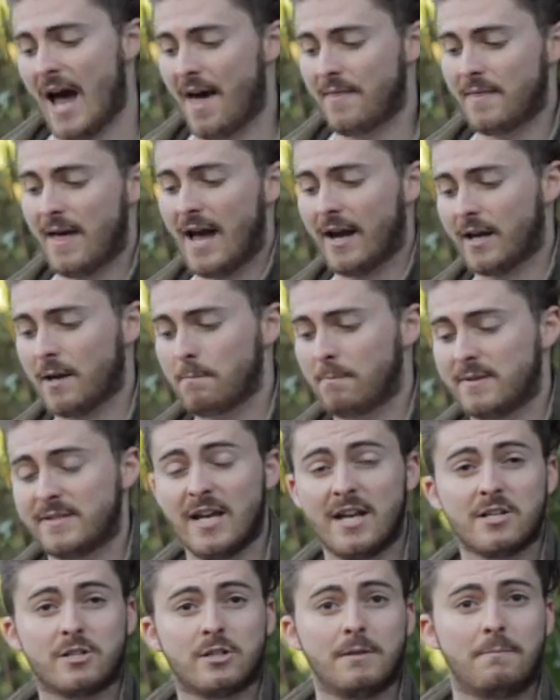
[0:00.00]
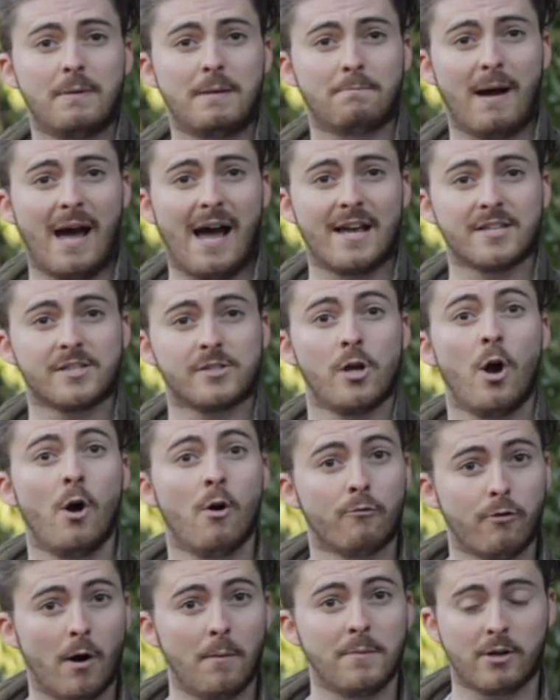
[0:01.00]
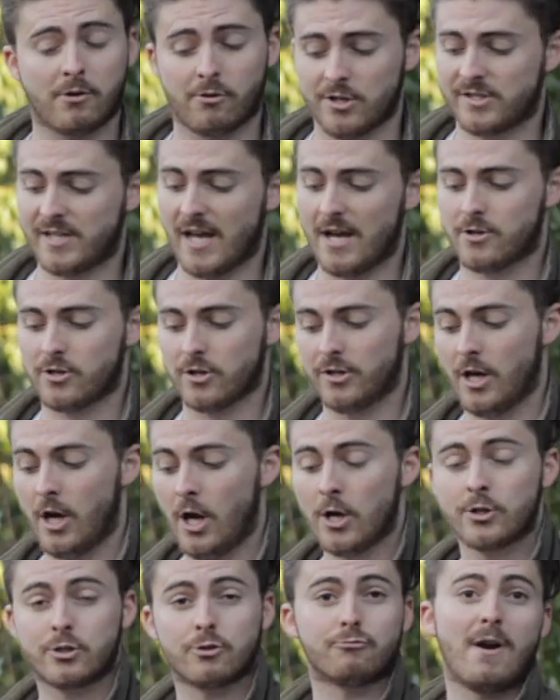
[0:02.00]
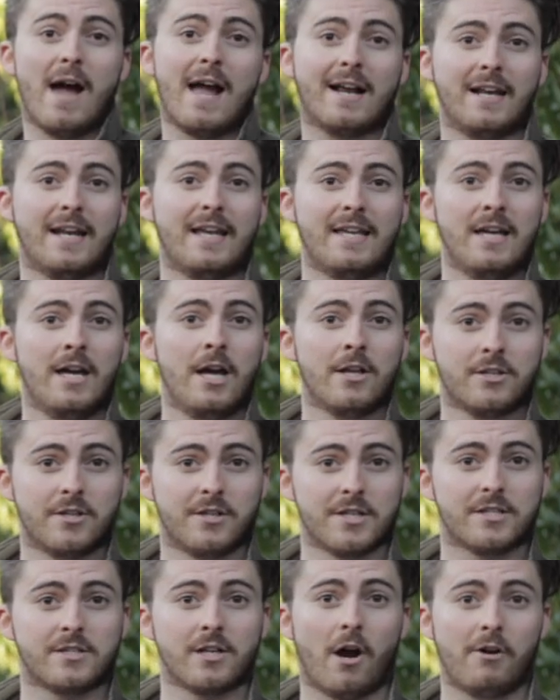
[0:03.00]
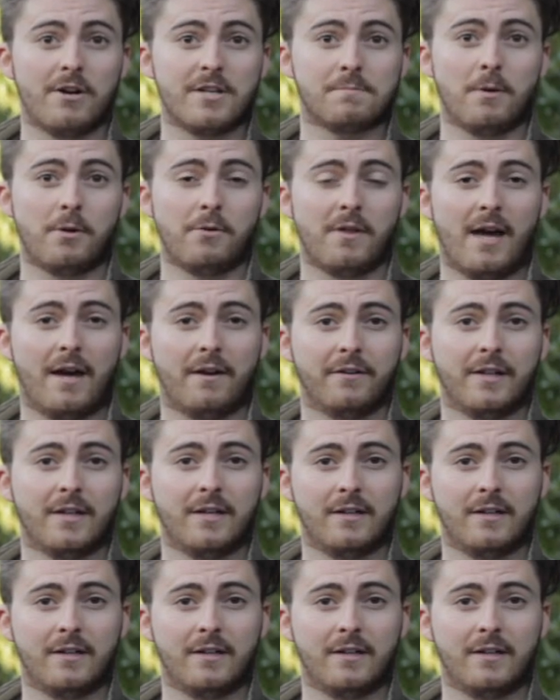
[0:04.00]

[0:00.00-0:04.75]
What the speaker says: and that can potentially be passed from the crustacean directly to the starry smoothhound.